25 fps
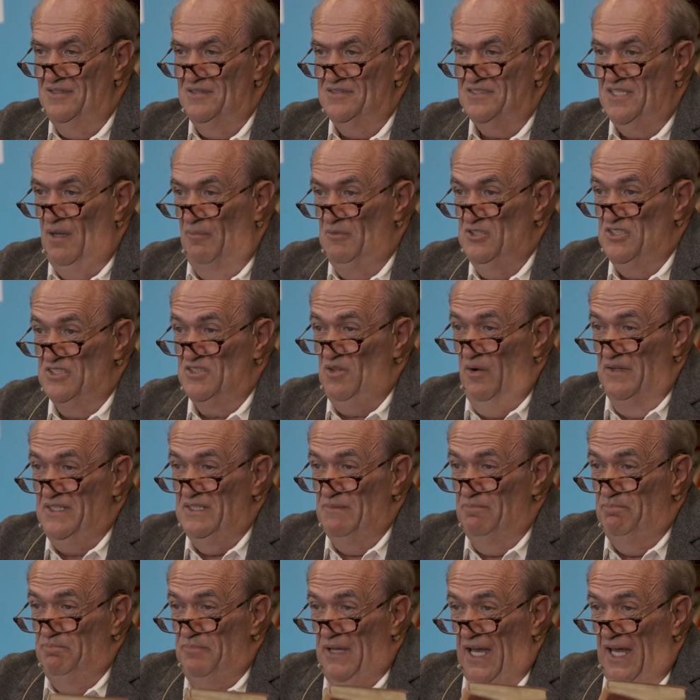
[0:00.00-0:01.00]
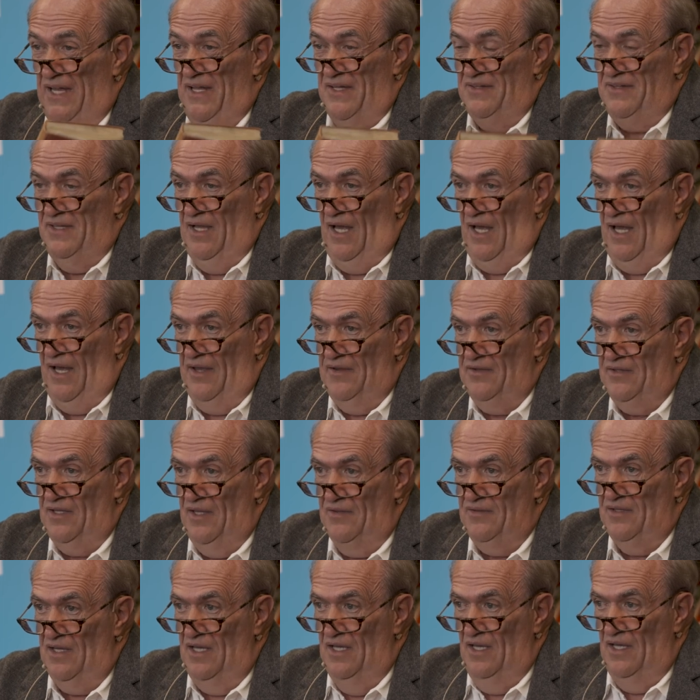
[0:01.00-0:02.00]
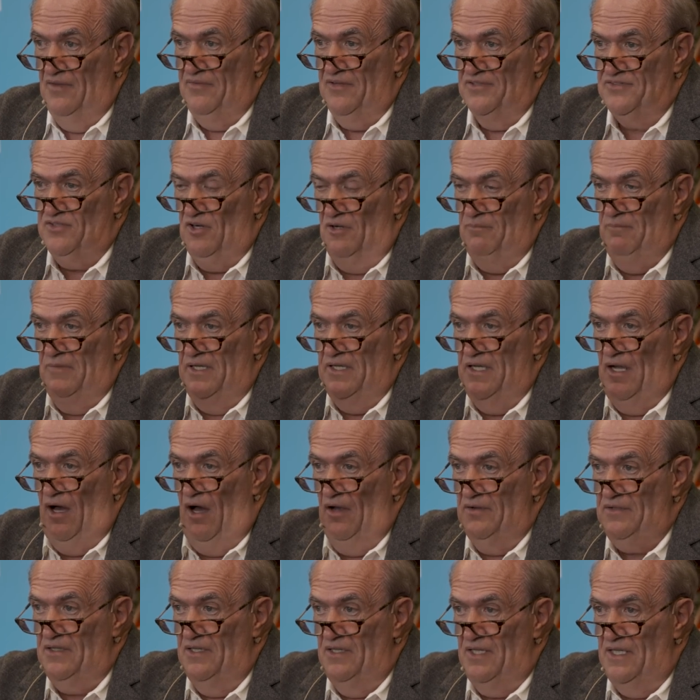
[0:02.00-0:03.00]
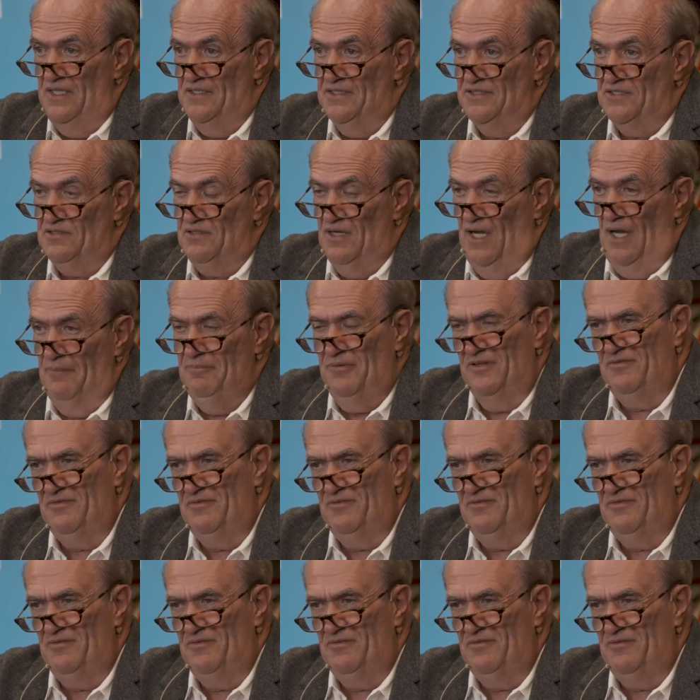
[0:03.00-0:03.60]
someone is going to bed at night and the, the sort of monotony described.